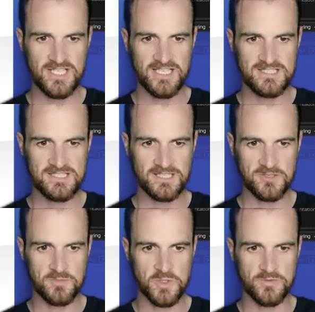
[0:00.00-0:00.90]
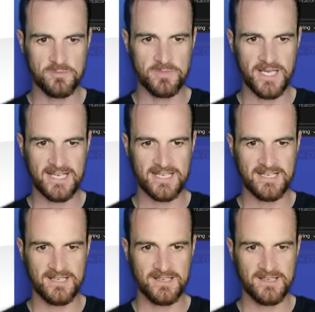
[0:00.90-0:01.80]
G to kind of move it
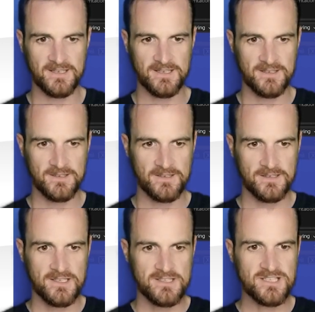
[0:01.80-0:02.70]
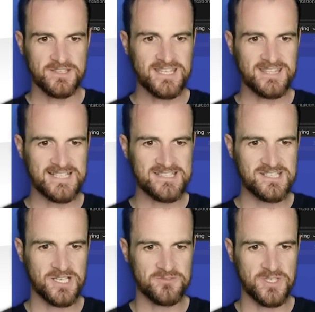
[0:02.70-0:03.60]
back. So I think
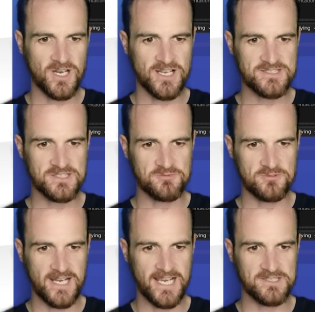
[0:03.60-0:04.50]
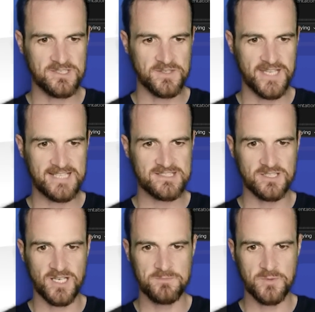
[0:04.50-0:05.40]
that's kind of nice and rounded on
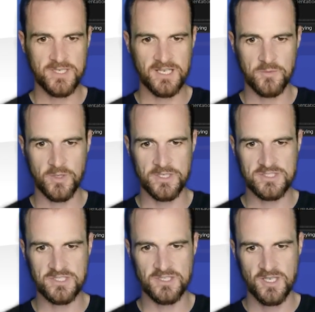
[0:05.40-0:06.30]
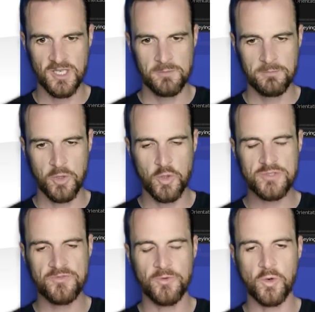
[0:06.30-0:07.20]
that side, but we kind of want it to
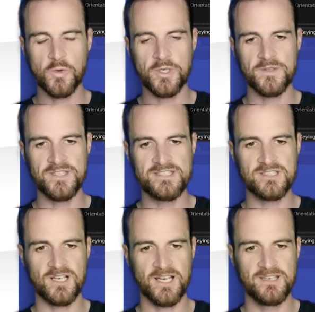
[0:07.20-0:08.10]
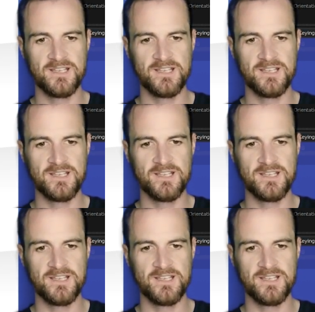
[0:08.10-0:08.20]
push forward on this